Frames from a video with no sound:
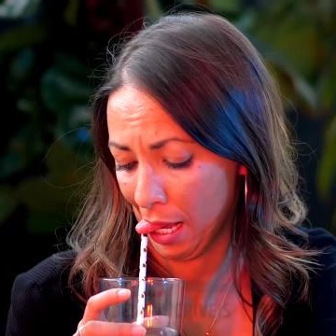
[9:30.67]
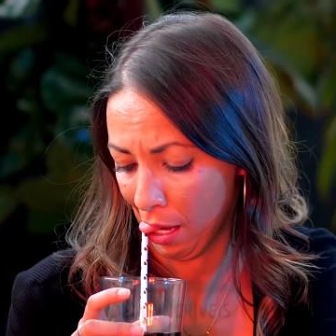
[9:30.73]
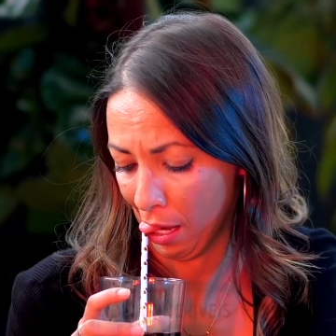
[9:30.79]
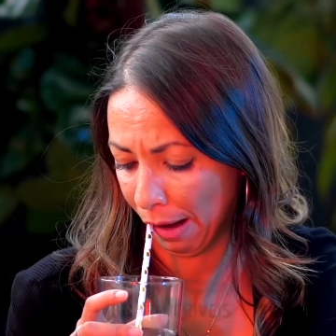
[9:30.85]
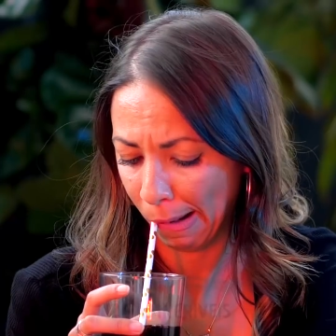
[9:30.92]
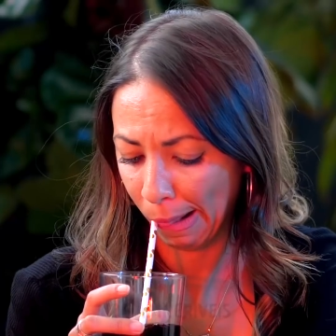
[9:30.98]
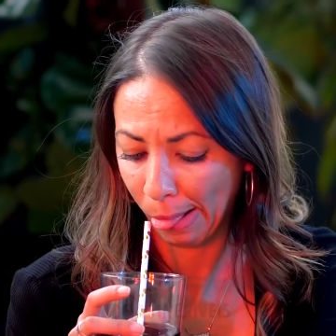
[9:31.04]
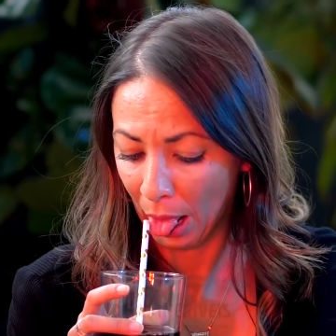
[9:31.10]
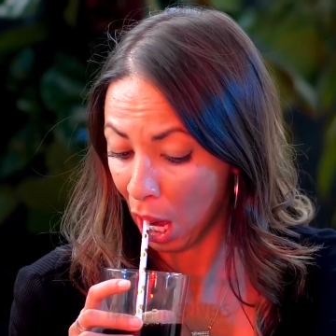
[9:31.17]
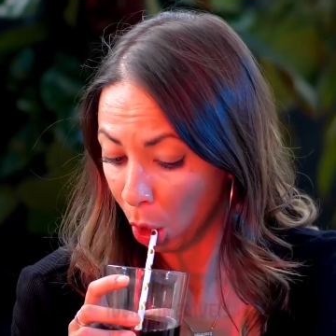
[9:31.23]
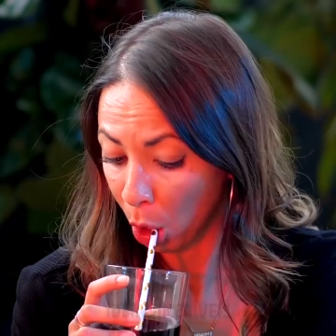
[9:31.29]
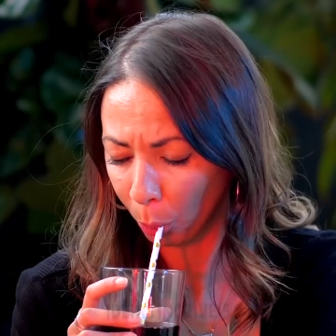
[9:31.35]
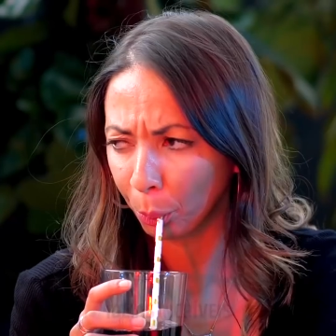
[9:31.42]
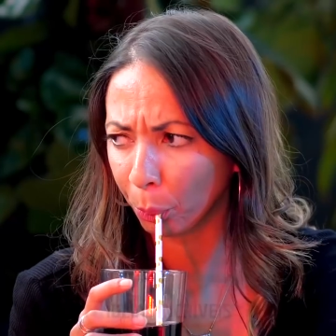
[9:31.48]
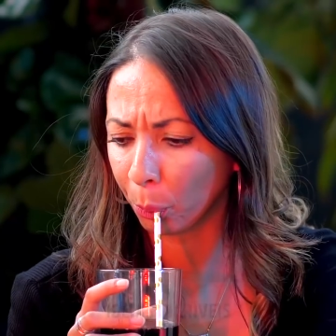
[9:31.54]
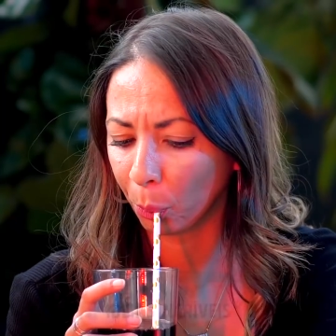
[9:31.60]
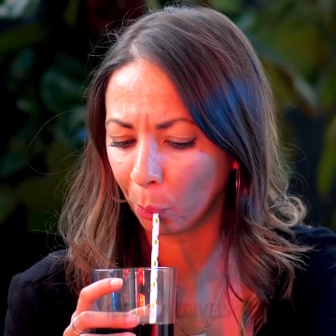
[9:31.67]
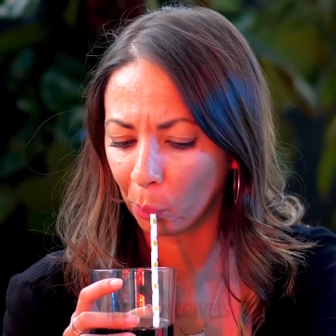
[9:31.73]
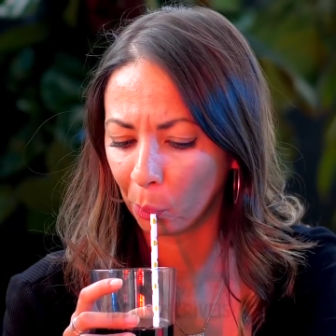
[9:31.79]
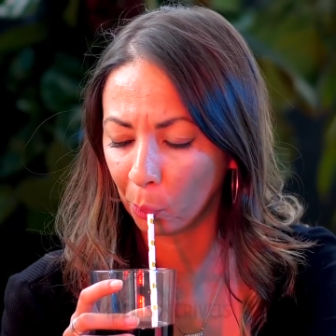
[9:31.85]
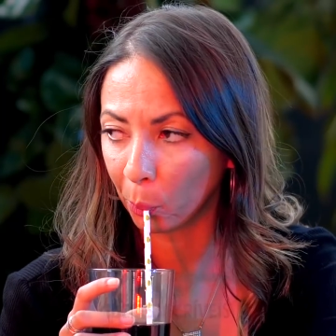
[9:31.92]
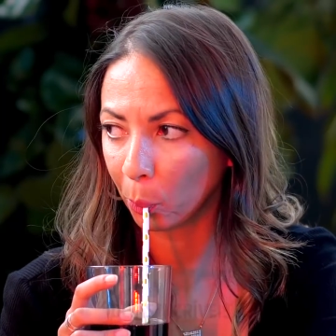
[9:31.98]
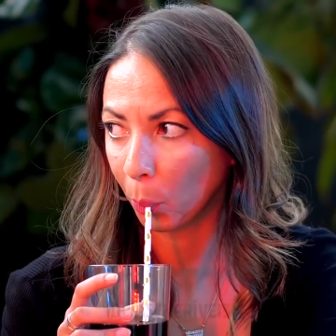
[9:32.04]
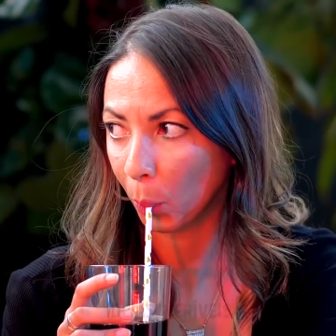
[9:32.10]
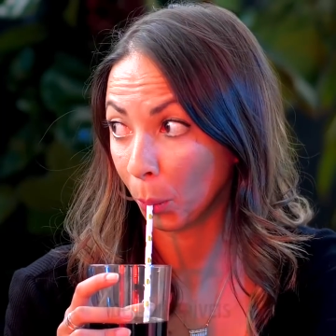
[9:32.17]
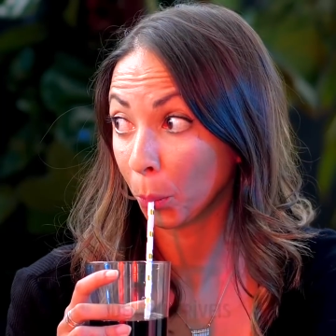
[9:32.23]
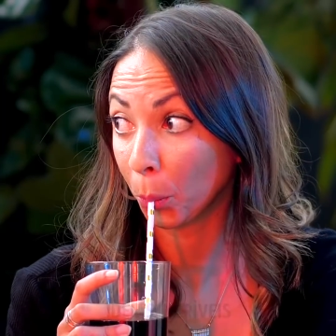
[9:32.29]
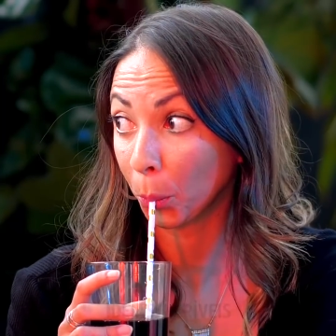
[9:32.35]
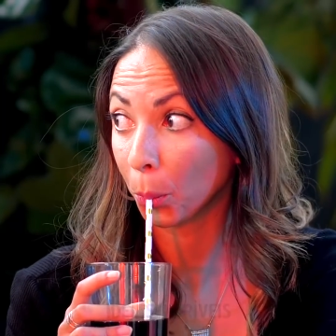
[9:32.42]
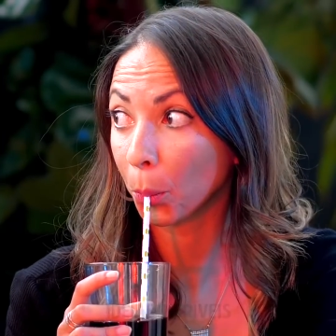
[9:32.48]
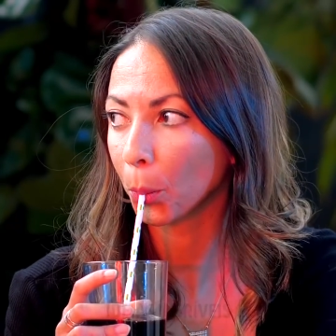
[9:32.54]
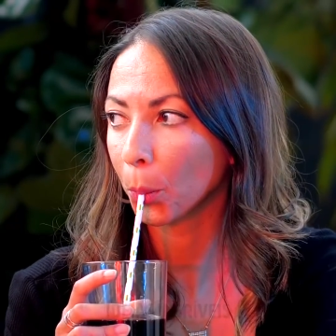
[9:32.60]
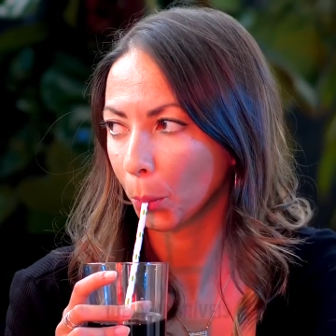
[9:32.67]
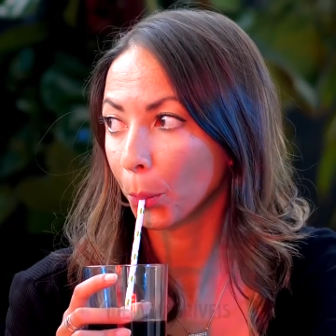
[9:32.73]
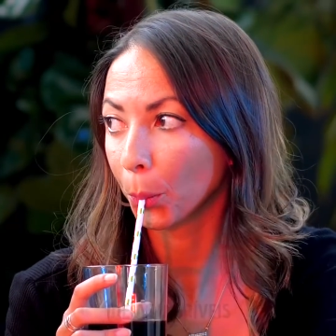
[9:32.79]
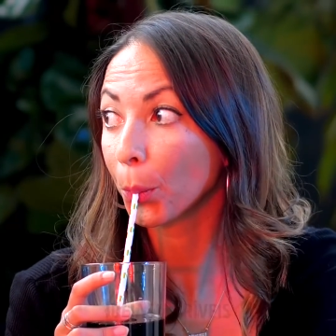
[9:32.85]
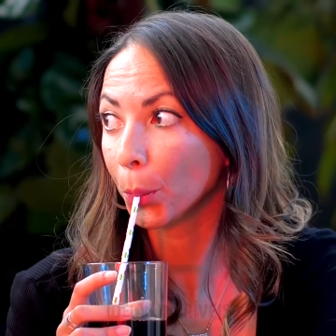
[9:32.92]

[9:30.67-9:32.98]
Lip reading: But don't you worry, that was just for